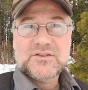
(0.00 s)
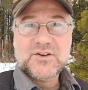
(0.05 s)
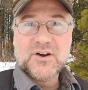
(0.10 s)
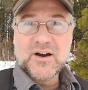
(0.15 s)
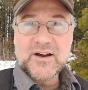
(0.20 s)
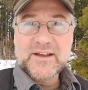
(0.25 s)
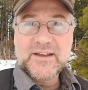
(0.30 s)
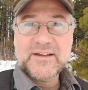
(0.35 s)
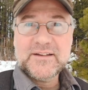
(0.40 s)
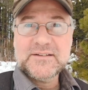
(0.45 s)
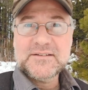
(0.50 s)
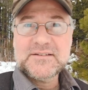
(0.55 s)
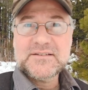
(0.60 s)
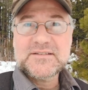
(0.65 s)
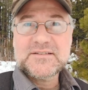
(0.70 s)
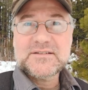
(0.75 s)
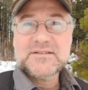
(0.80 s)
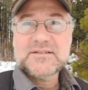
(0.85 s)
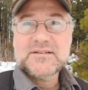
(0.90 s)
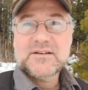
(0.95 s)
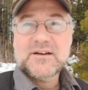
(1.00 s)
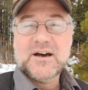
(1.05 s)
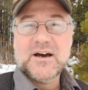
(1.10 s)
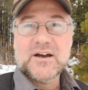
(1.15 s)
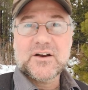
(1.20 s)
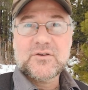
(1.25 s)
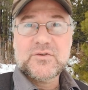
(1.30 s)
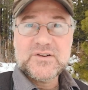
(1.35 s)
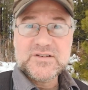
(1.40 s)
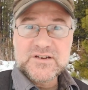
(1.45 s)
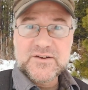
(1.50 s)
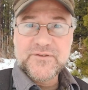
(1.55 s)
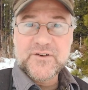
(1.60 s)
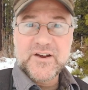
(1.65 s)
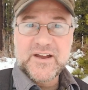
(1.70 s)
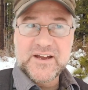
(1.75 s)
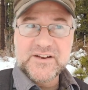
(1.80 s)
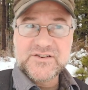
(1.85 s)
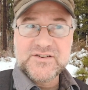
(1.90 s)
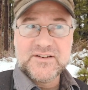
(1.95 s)
Dawkins, uh,
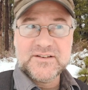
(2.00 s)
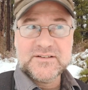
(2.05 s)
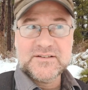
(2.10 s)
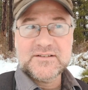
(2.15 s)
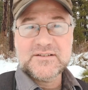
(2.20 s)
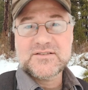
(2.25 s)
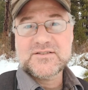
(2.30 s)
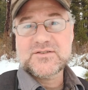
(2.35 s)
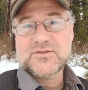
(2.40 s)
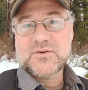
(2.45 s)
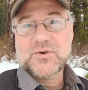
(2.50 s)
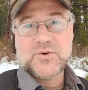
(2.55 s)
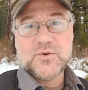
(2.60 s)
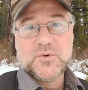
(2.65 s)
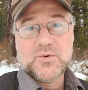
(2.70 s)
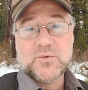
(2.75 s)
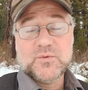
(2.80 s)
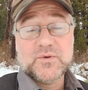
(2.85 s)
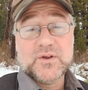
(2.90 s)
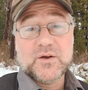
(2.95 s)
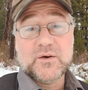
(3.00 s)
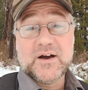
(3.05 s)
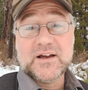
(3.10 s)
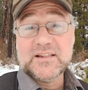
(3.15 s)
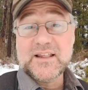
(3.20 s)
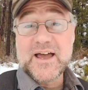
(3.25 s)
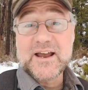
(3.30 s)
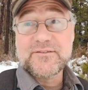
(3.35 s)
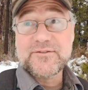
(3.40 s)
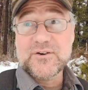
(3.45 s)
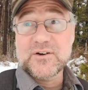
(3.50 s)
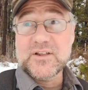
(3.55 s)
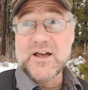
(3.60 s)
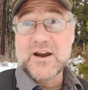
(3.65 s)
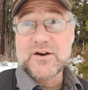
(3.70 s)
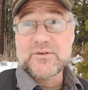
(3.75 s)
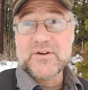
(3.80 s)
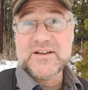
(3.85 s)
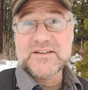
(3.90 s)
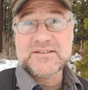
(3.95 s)
Christopher Hitchens, who you know I like for a
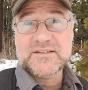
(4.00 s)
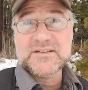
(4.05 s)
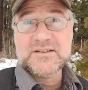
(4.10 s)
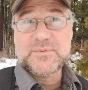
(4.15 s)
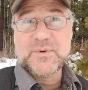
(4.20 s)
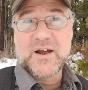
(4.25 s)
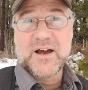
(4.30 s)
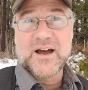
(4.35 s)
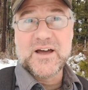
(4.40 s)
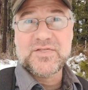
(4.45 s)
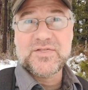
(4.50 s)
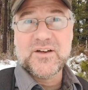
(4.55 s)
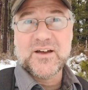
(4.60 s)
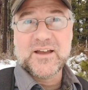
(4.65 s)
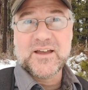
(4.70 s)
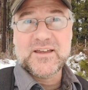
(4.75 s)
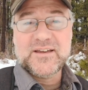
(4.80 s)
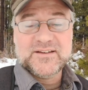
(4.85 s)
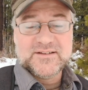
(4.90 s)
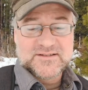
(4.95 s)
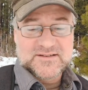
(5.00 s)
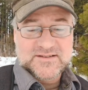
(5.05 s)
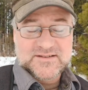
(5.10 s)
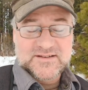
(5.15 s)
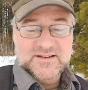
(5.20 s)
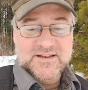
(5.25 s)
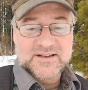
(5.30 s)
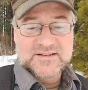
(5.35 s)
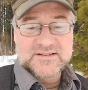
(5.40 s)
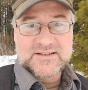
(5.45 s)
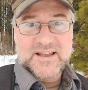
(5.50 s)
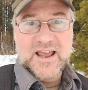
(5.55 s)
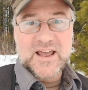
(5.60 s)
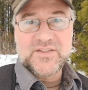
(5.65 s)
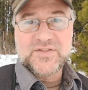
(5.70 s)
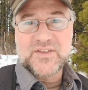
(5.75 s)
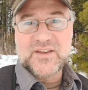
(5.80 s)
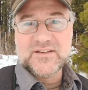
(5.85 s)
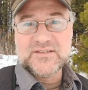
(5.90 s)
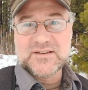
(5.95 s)
lot of reasons, but I think his his
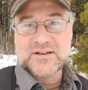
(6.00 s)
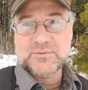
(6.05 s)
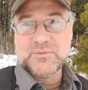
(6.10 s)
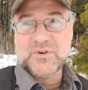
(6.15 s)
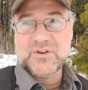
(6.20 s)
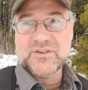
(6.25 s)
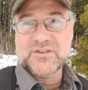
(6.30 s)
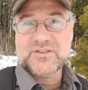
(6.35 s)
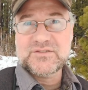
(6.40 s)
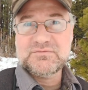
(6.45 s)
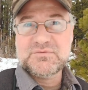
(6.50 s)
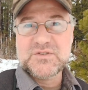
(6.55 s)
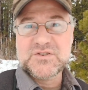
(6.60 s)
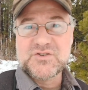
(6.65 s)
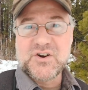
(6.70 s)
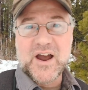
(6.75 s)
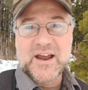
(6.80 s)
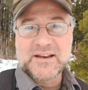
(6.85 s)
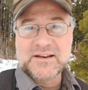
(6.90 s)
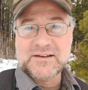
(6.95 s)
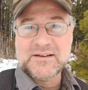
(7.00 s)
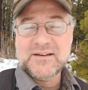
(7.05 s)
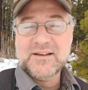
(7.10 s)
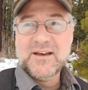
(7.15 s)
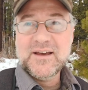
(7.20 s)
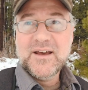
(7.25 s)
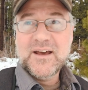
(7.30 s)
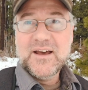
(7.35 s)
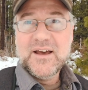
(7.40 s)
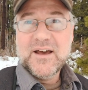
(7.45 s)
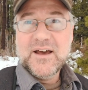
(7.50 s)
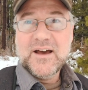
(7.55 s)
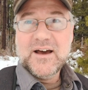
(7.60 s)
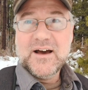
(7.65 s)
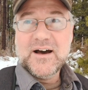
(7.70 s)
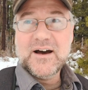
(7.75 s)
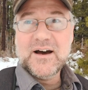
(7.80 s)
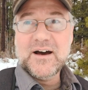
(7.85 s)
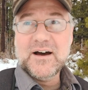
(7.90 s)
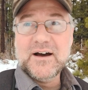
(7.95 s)
atheism was strident,
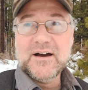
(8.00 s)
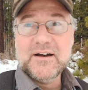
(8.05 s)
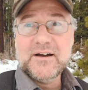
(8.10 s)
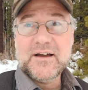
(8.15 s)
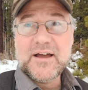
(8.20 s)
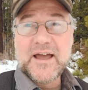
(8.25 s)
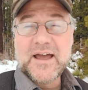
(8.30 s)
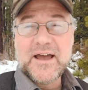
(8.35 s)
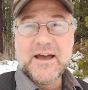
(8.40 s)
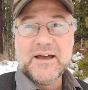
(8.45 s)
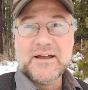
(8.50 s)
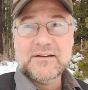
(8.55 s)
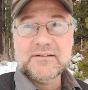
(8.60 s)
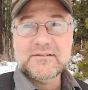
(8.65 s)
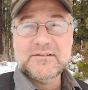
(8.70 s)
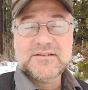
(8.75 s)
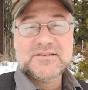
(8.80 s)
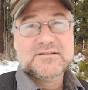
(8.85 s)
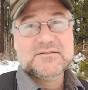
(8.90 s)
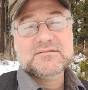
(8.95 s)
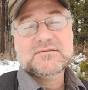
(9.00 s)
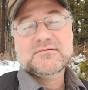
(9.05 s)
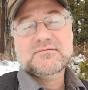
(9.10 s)
uh, and